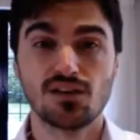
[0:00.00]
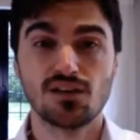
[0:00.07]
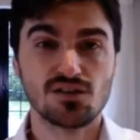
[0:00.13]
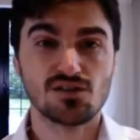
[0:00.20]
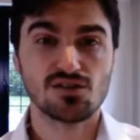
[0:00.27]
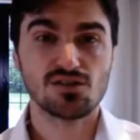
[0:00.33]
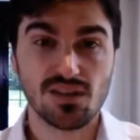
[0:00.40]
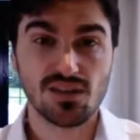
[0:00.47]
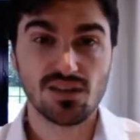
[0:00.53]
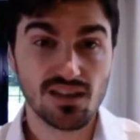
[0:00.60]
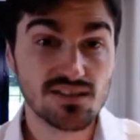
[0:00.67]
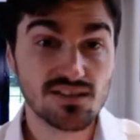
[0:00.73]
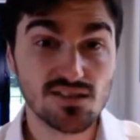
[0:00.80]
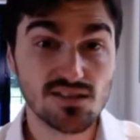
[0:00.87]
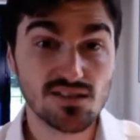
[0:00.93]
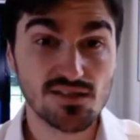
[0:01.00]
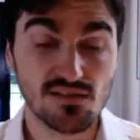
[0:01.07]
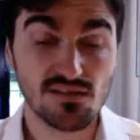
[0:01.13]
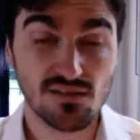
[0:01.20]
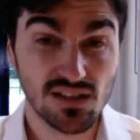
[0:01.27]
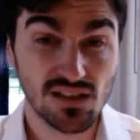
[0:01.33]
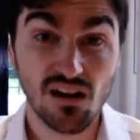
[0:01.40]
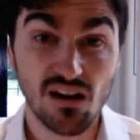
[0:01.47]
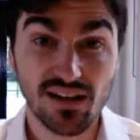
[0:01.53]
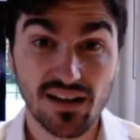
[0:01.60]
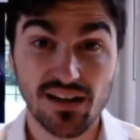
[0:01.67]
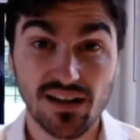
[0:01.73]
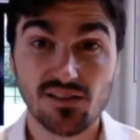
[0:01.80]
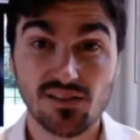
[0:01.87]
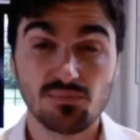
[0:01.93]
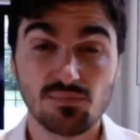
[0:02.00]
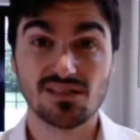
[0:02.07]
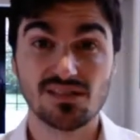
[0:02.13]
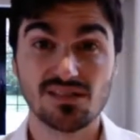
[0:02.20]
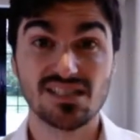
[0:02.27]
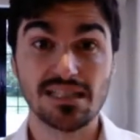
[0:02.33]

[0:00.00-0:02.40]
So in the cases, in our case, Mrs.